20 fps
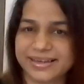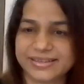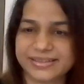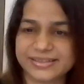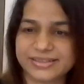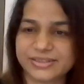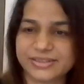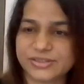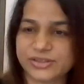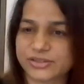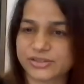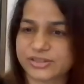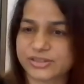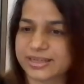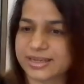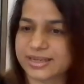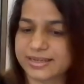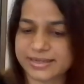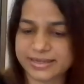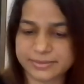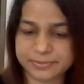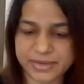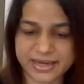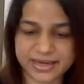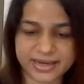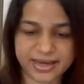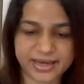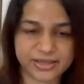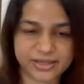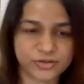And Dr. Nalini,
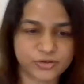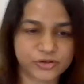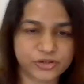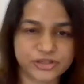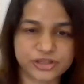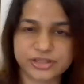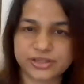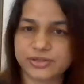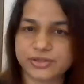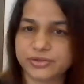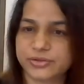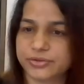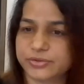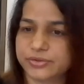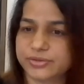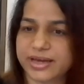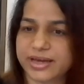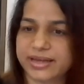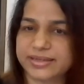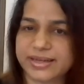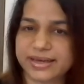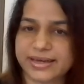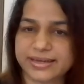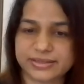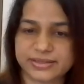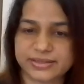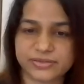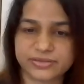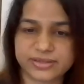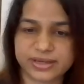my last question to you that
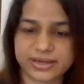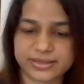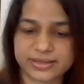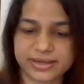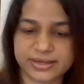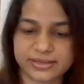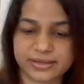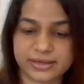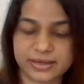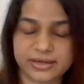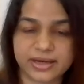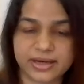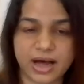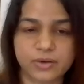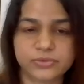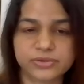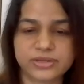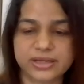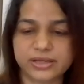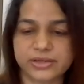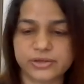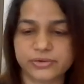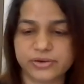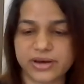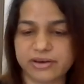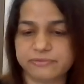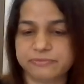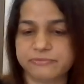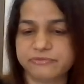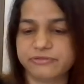as you said that uh, counseling,
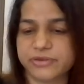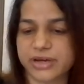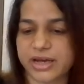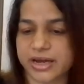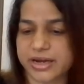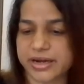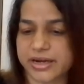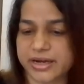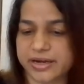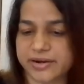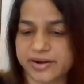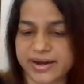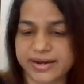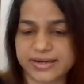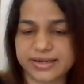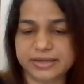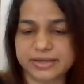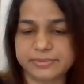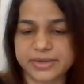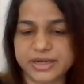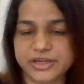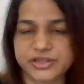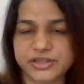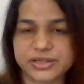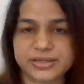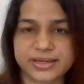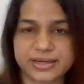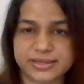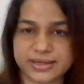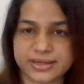you have very rightly
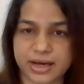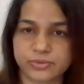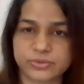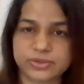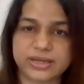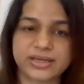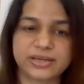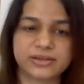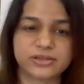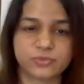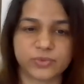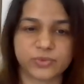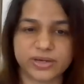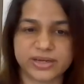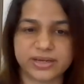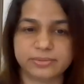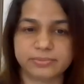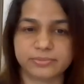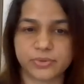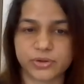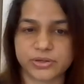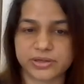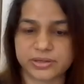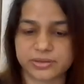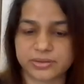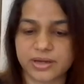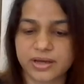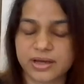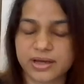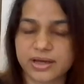mentioned that counseling is very
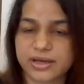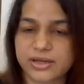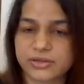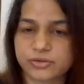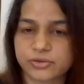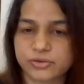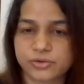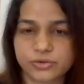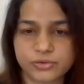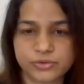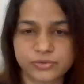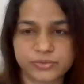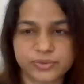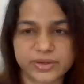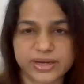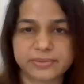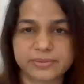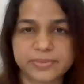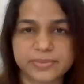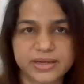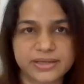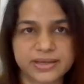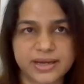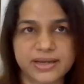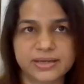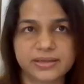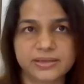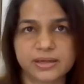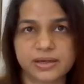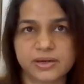important. So do you
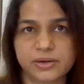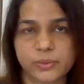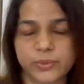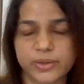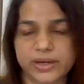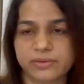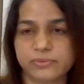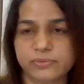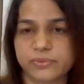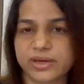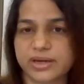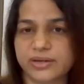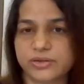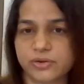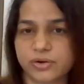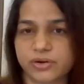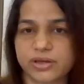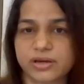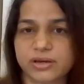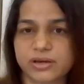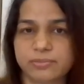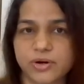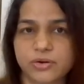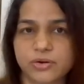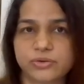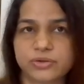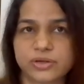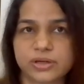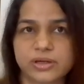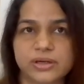recommend that uh, when we are talking
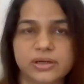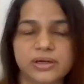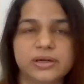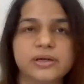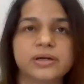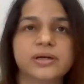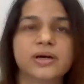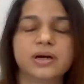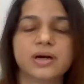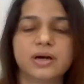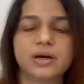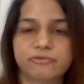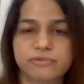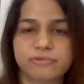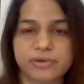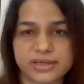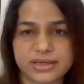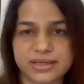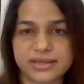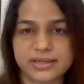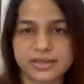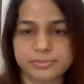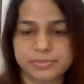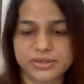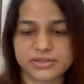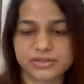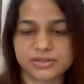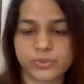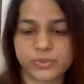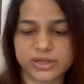about uh,
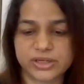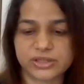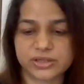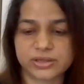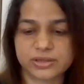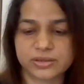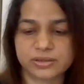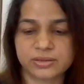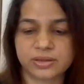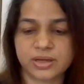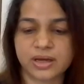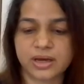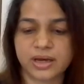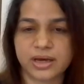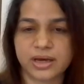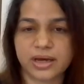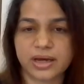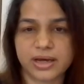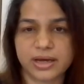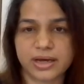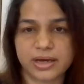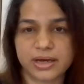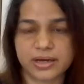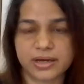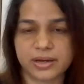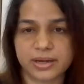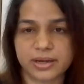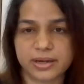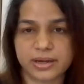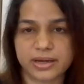fertility preservation,
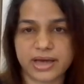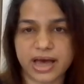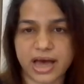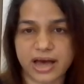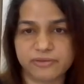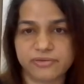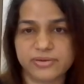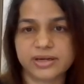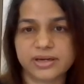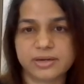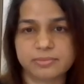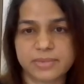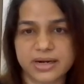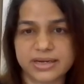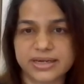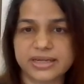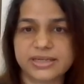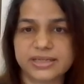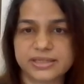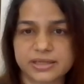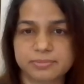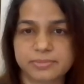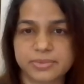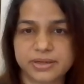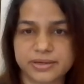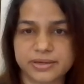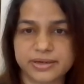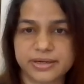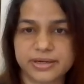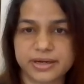uh, having a
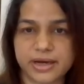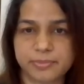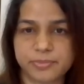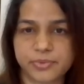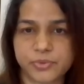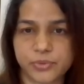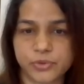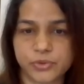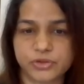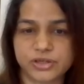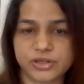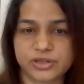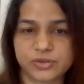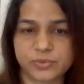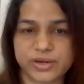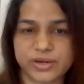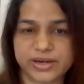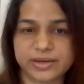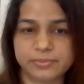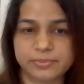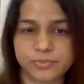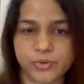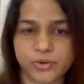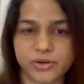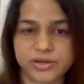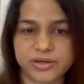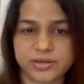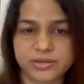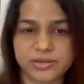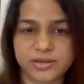multidisciplinary approach is very
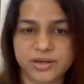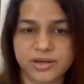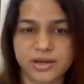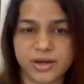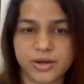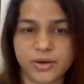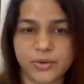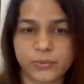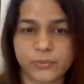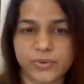important